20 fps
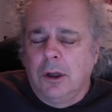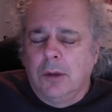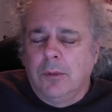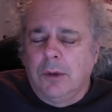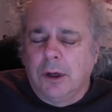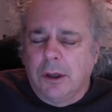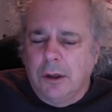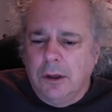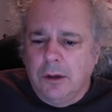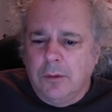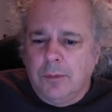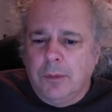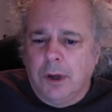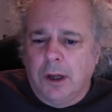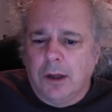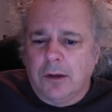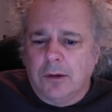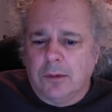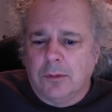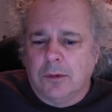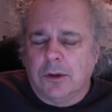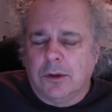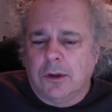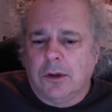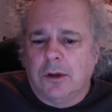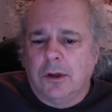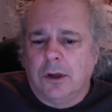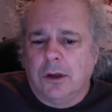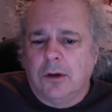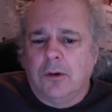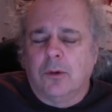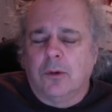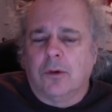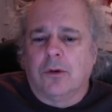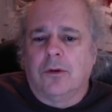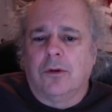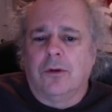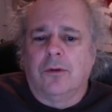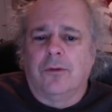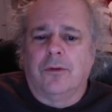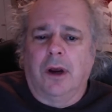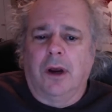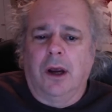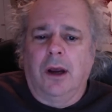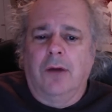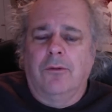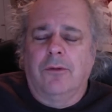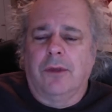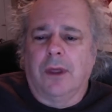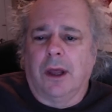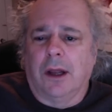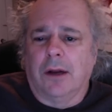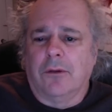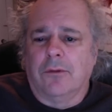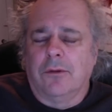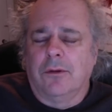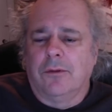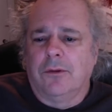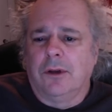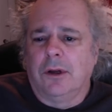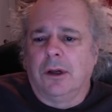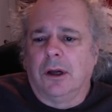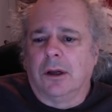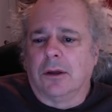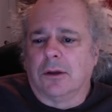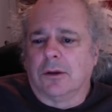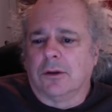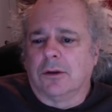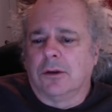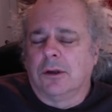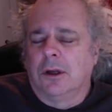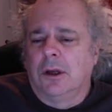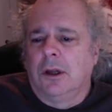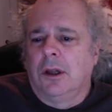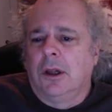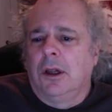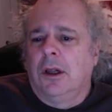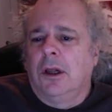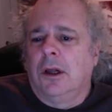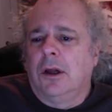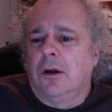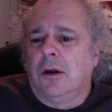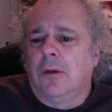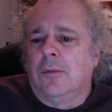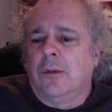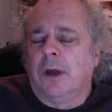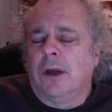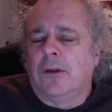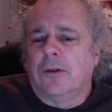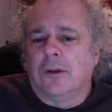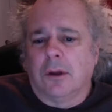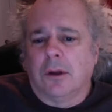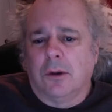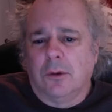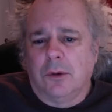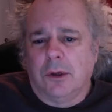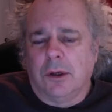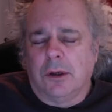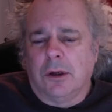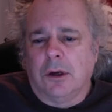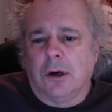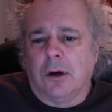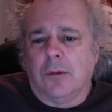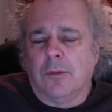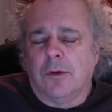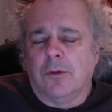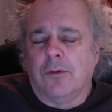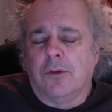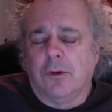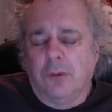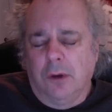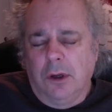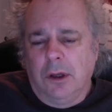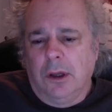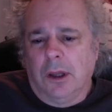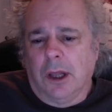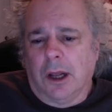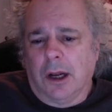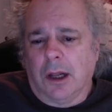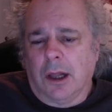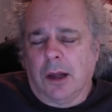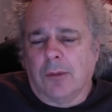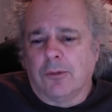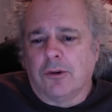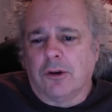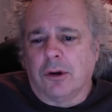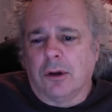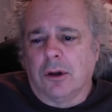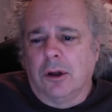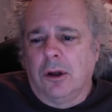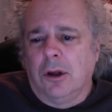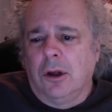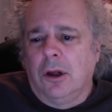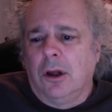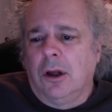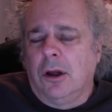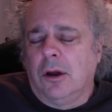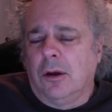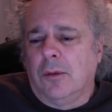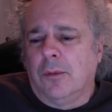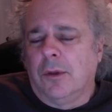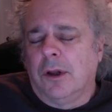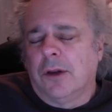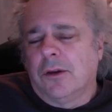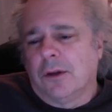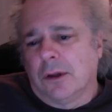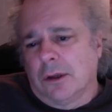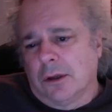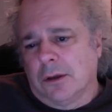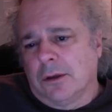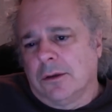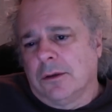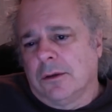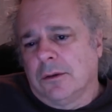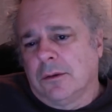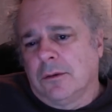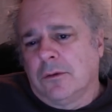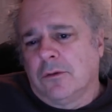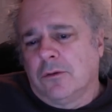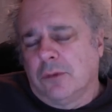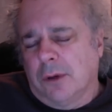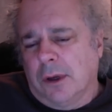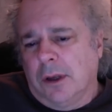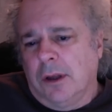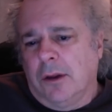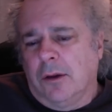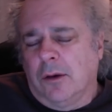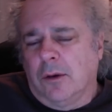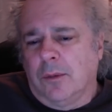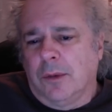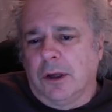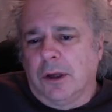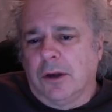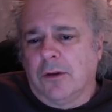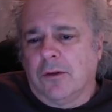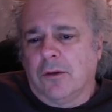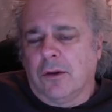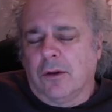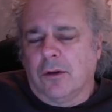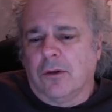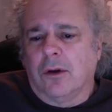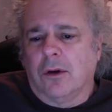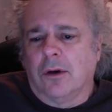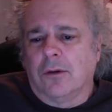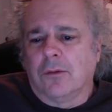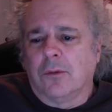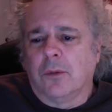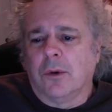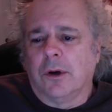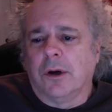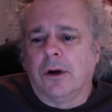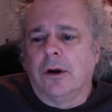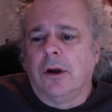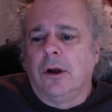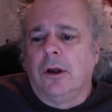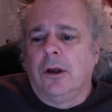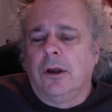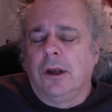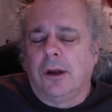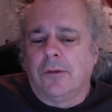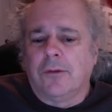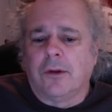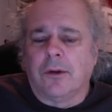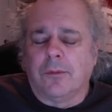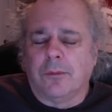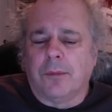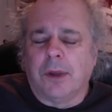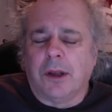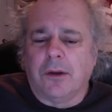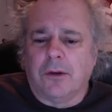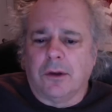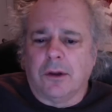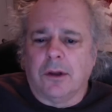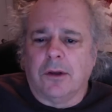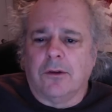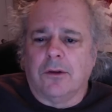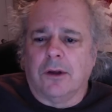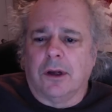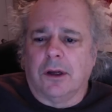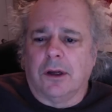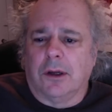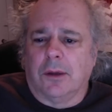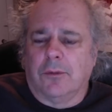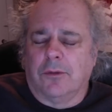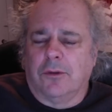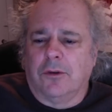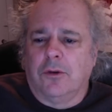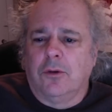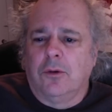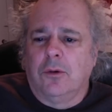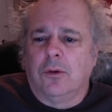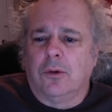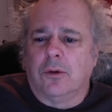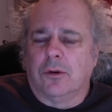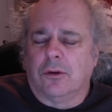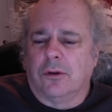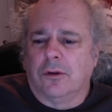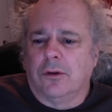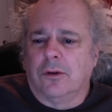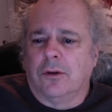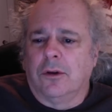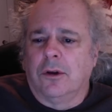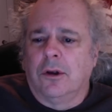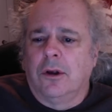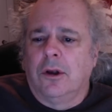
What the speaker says: But it is possible to take courses for half that, $50, as low income if you need that option. It's a little tricky though because of the software. You have to basically sign up for 2 courses.